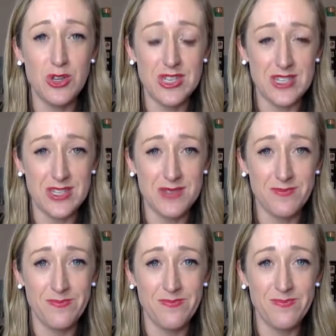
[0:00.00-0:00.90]
it.
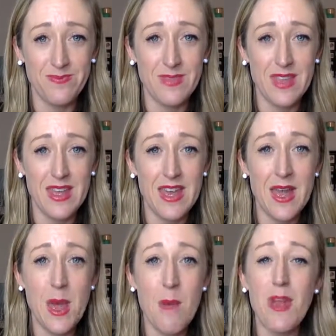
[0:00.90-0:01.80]

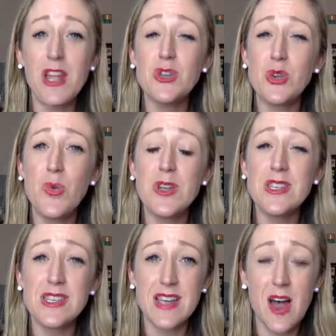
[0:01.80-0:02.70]
But I do want to
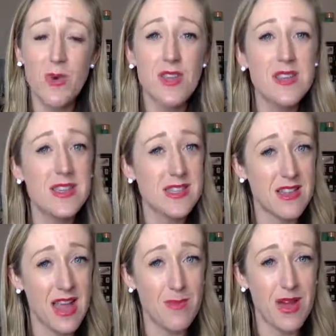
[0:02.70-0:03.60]
start with a
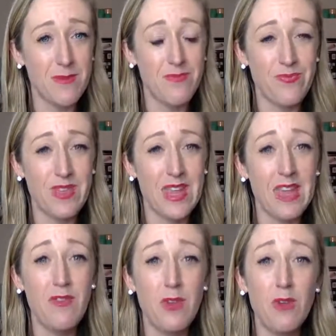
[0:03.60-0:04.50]
disclaimer.
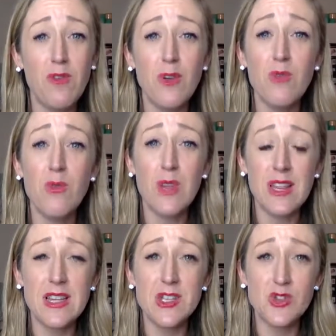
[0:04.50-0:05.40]
If you feel
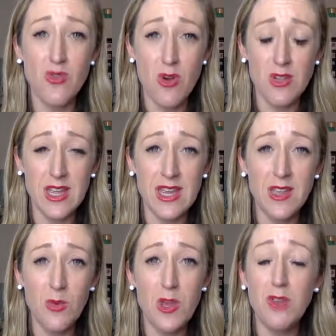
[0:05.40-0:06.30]
really strongly
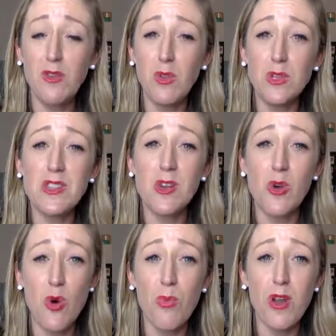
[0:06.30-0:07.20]
when you've looked at the
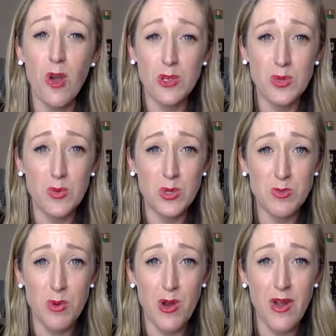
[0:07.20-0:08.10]
corporate H0st Rewards
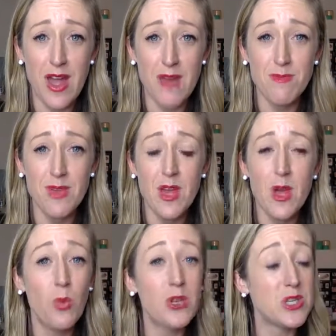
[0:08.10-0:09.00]
program,
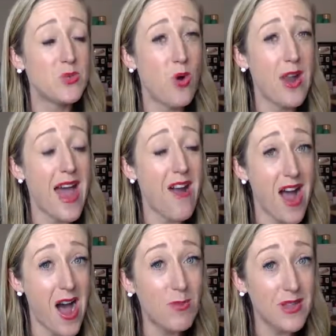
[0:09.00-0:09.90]
which is what our
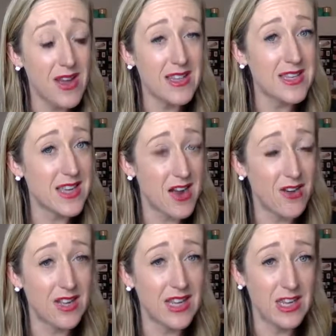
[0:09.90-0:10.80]
uplines
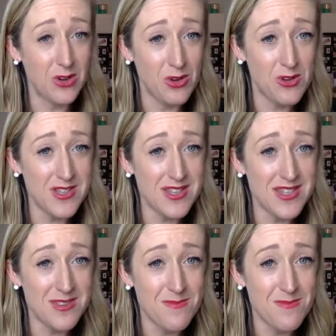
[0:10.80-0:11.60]
currently use,